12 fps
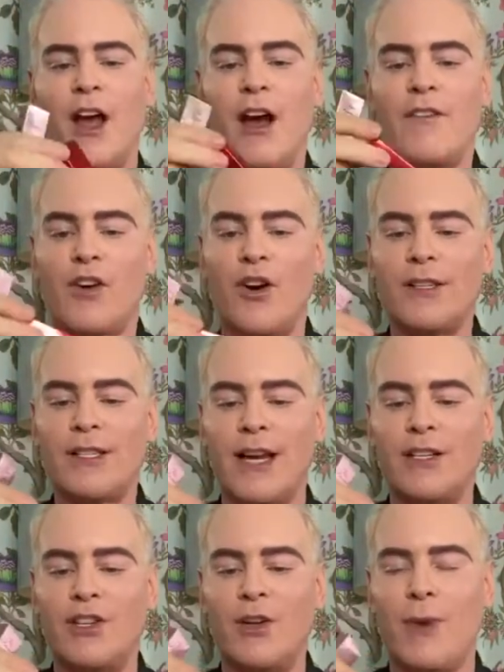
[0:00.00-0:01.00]
Of course, I
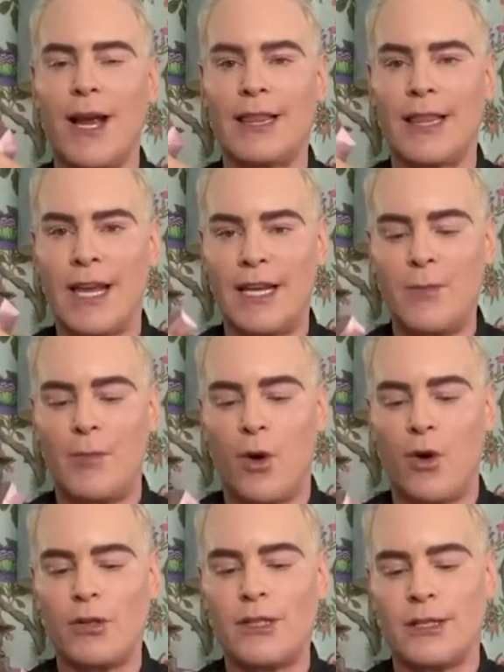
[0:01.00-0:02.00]
had to do my Lady
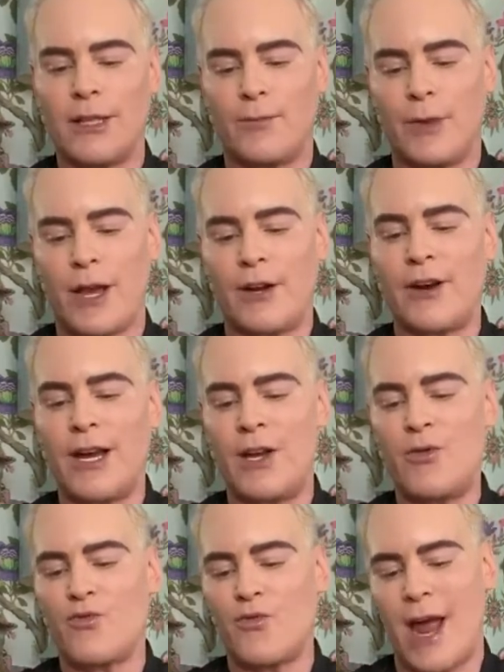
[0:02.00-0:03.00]
Bold lip liner
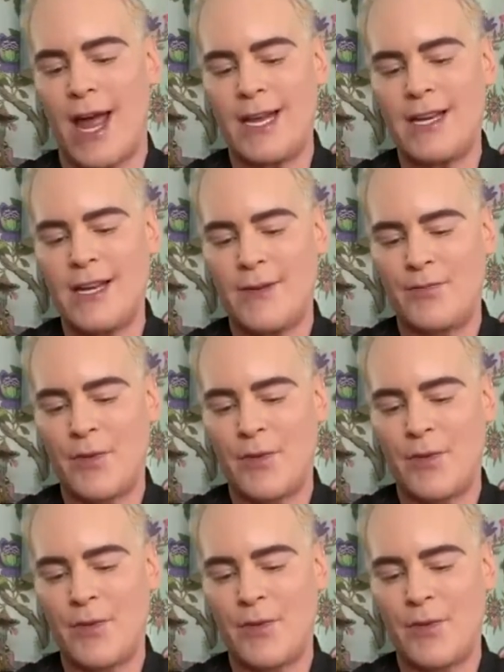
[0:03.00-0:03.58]
in red.